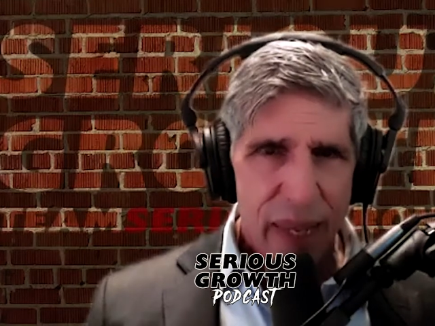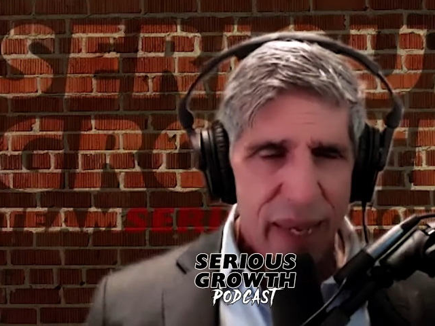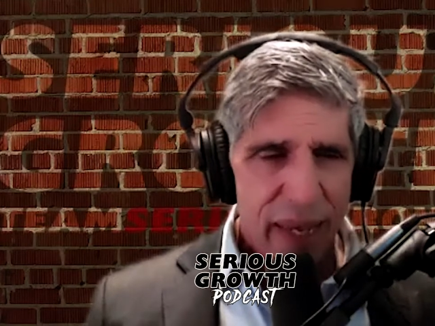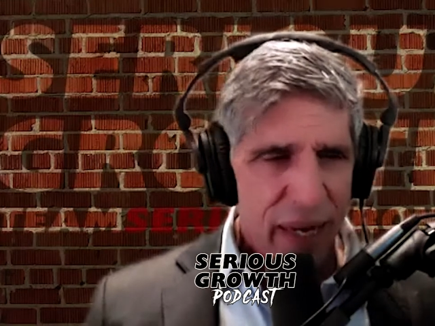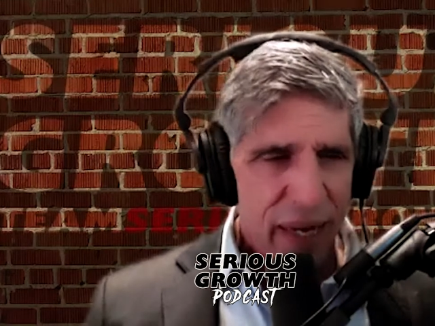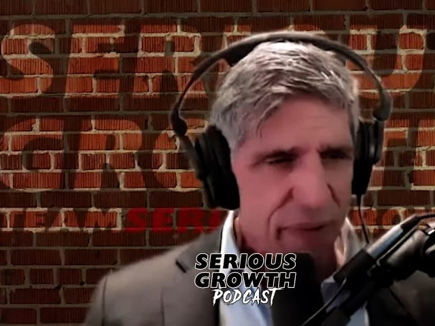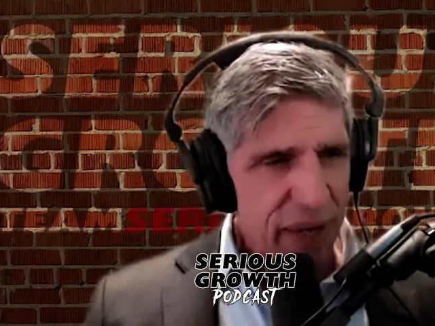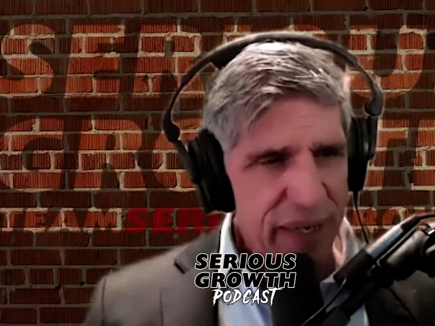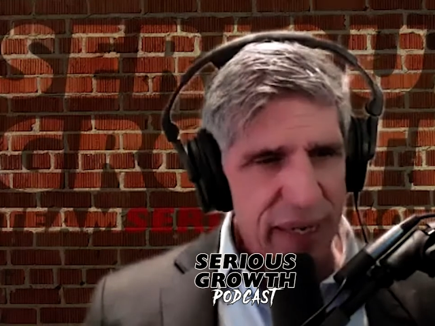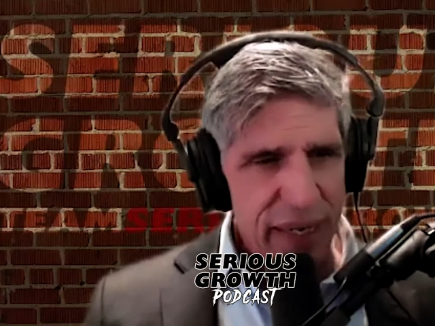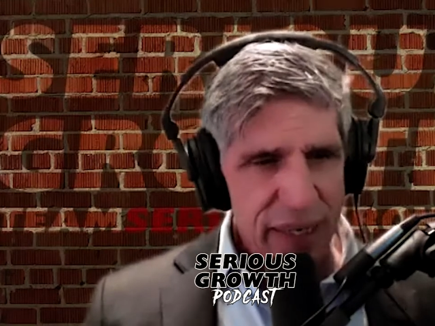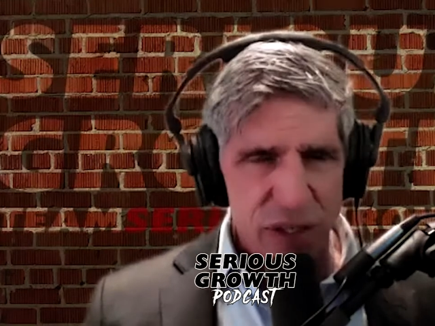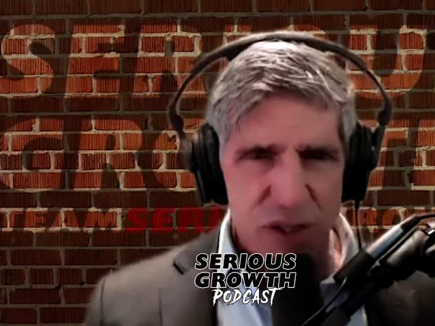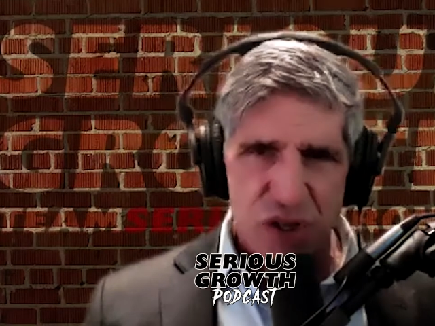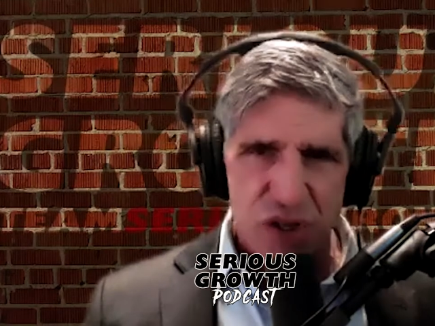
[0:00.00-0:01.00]
And if I
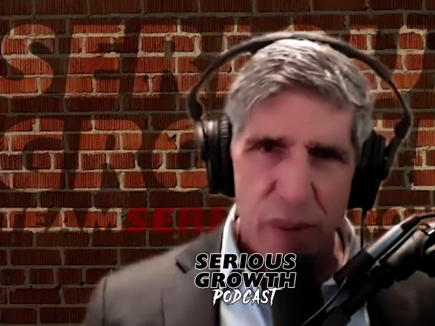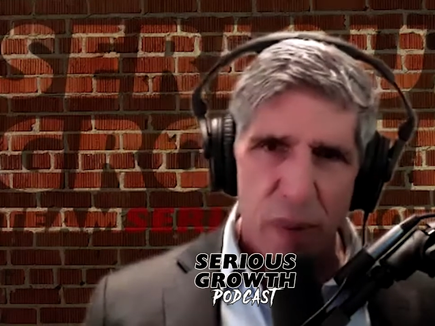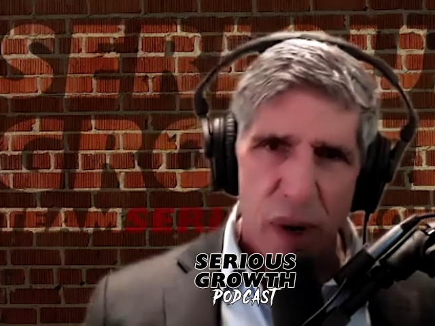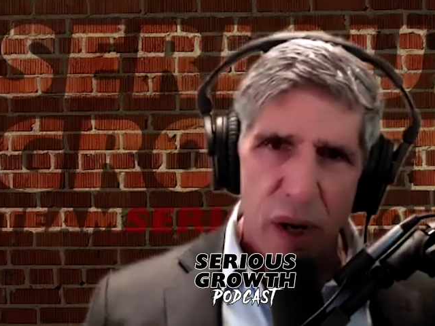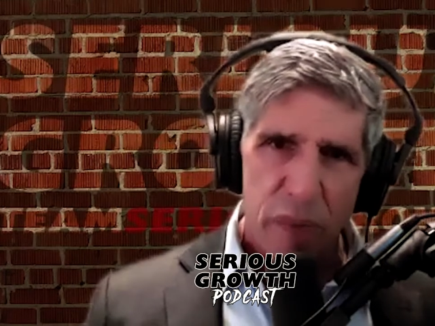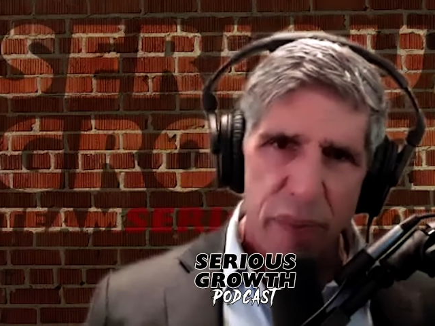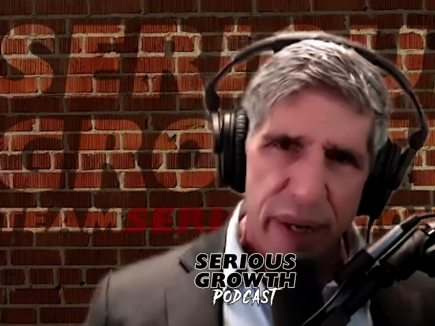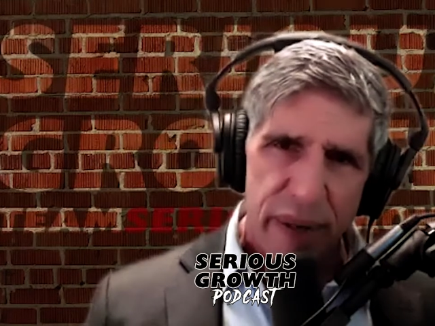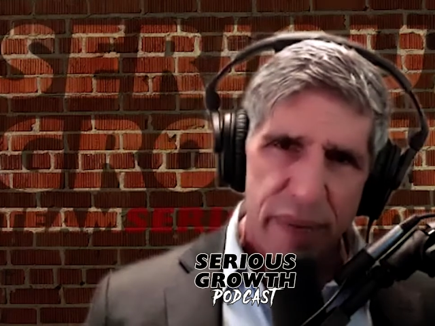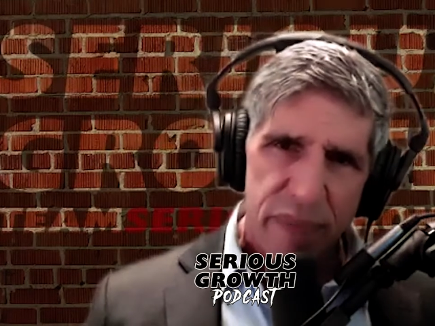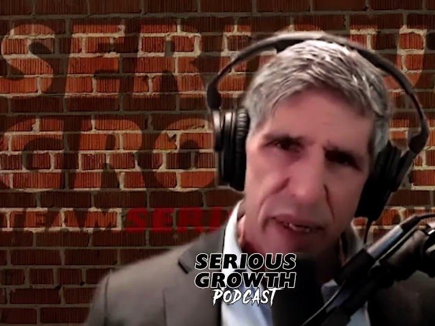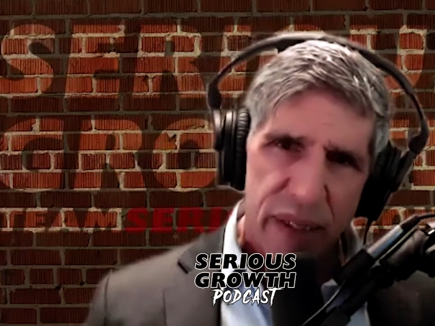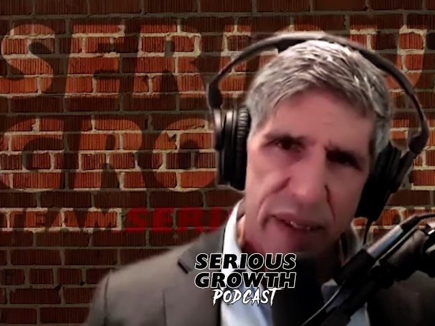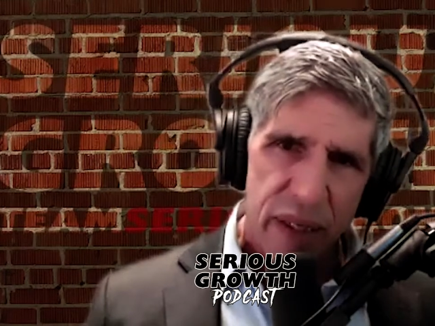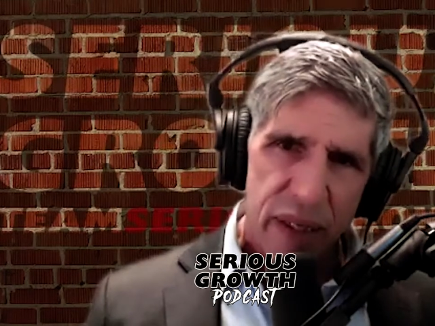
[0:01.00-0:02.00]
didn't, shame on me.
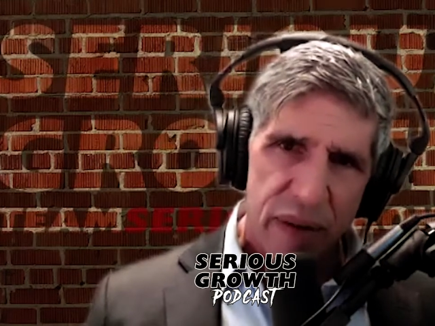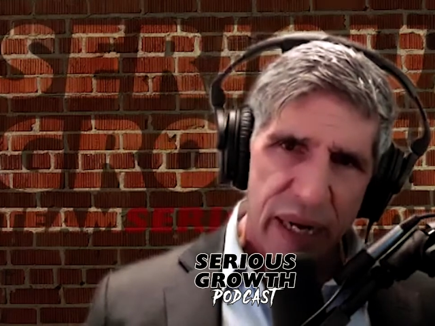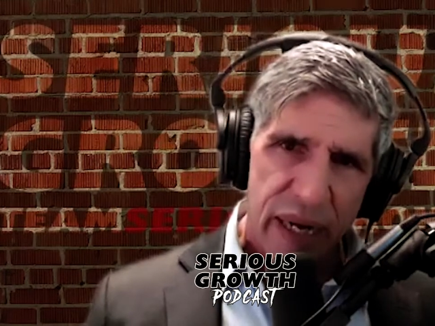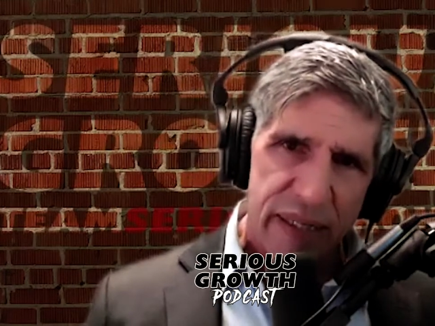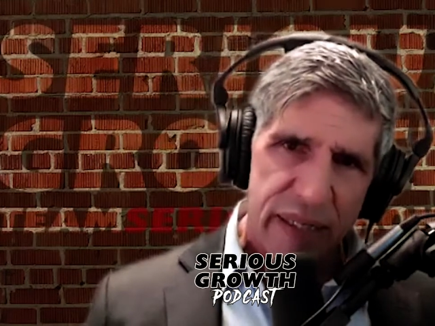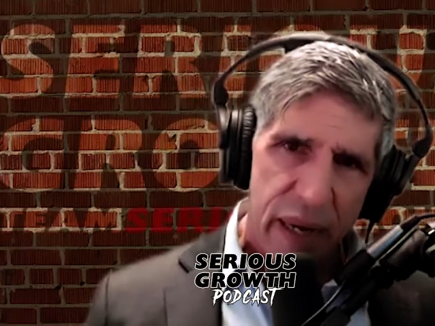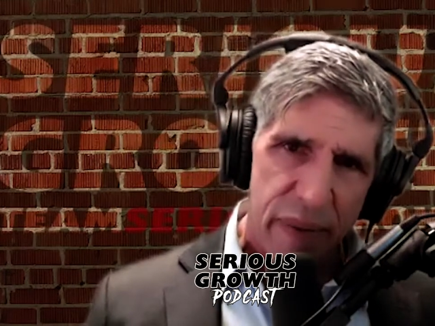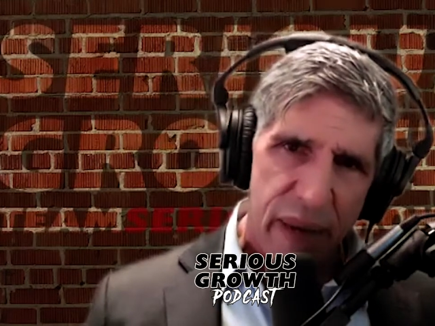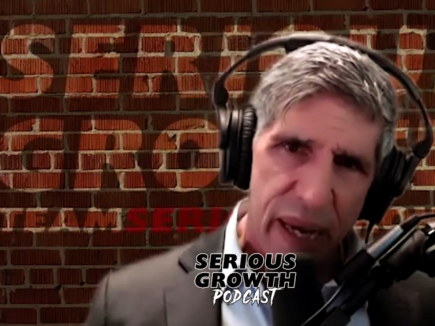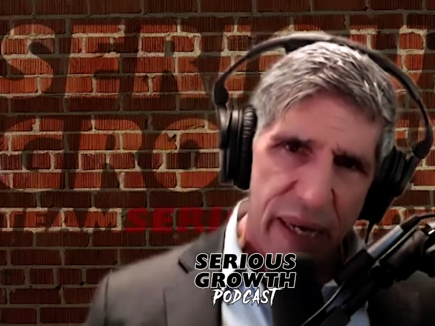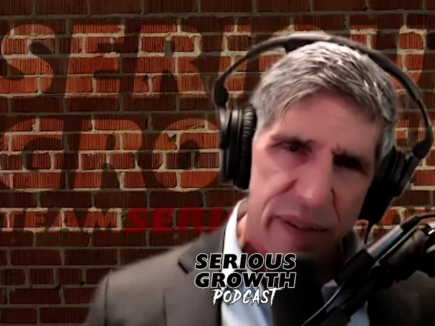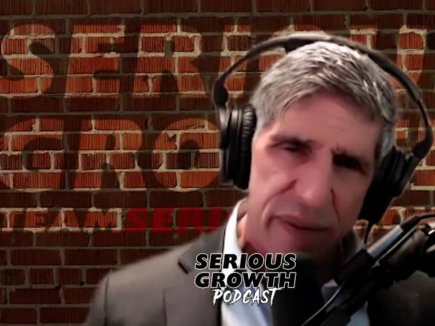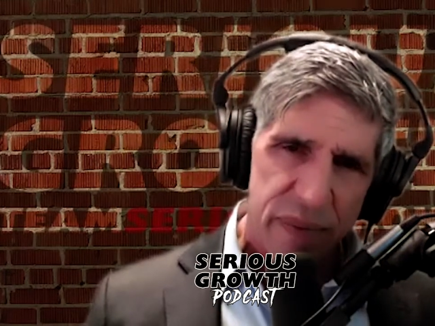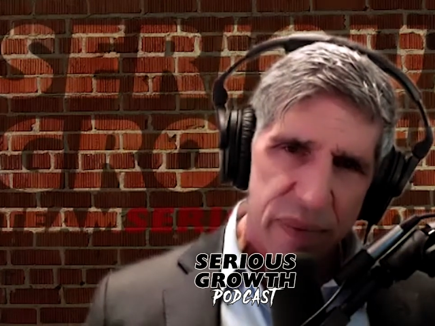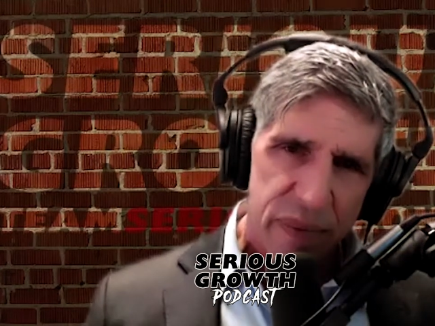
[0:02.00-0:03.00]
Until next time,
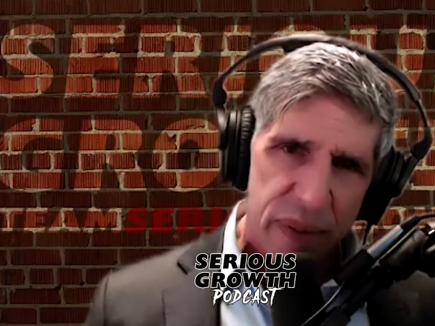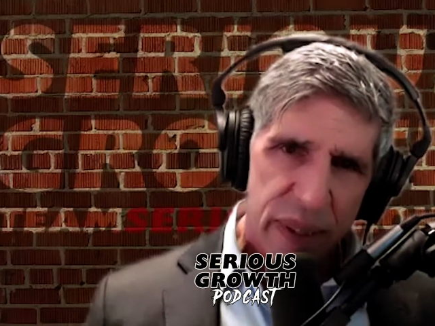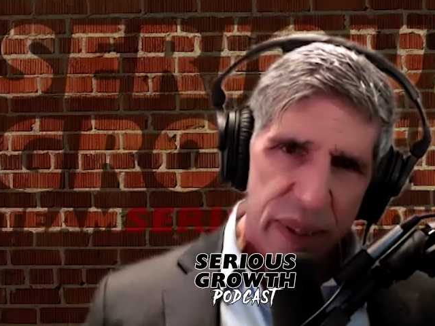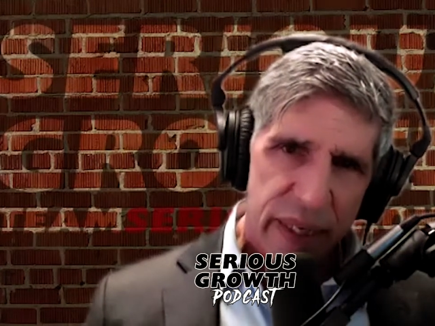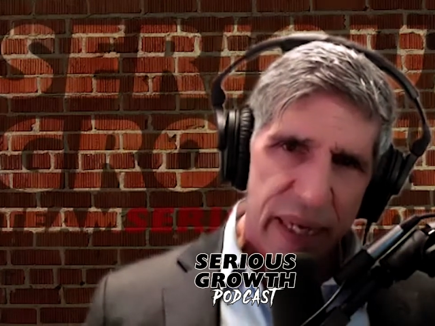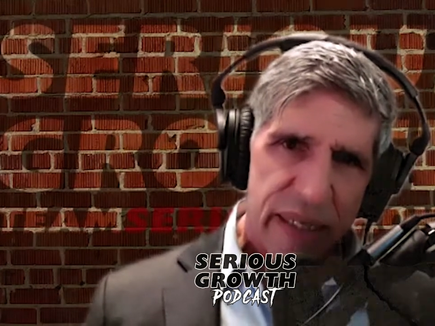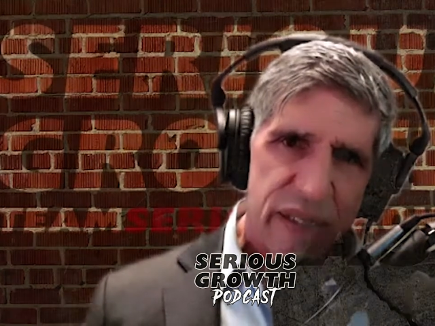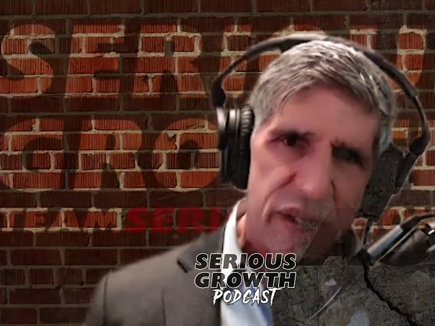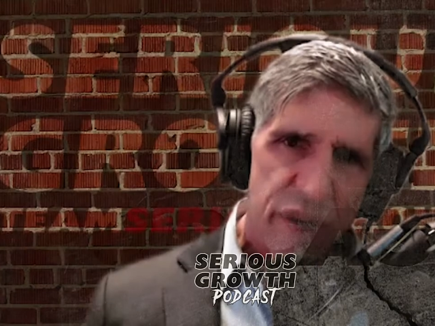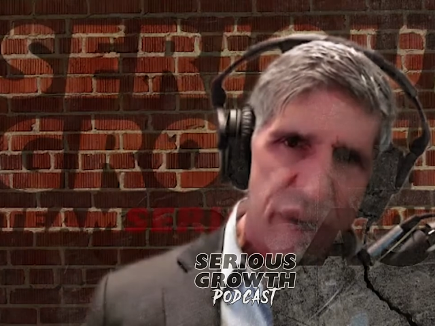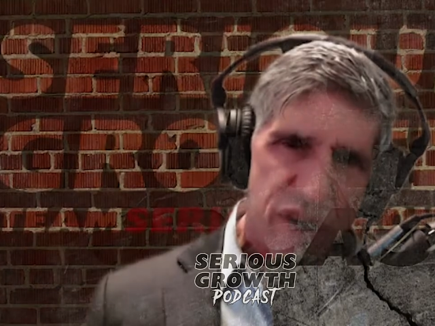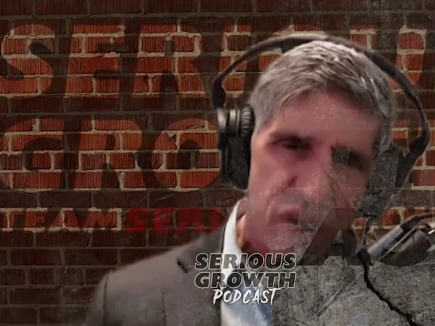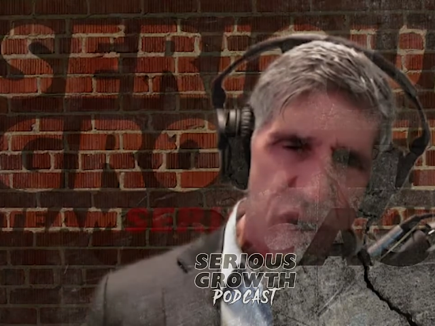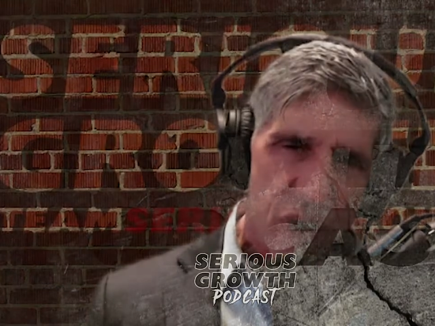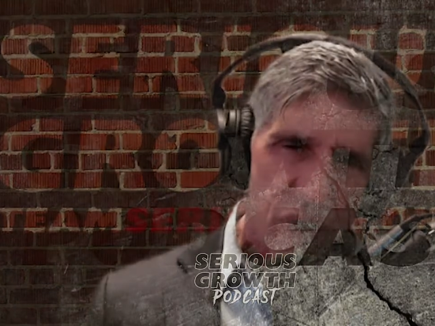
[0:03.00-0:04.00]
guys, get
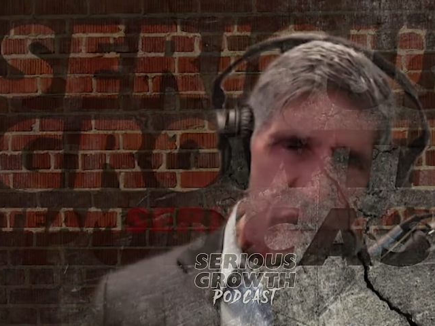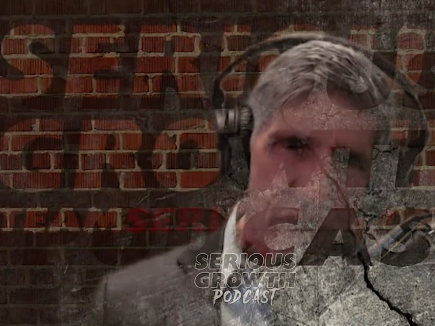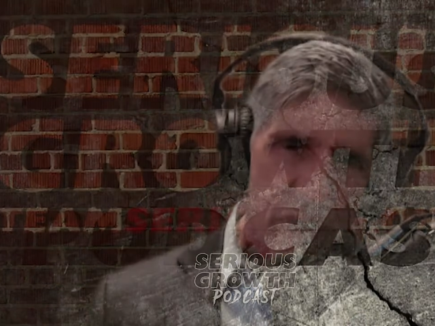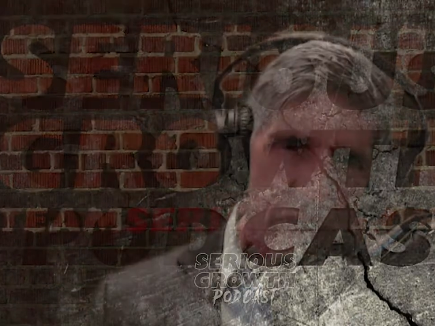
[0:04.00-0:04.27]
serious growth.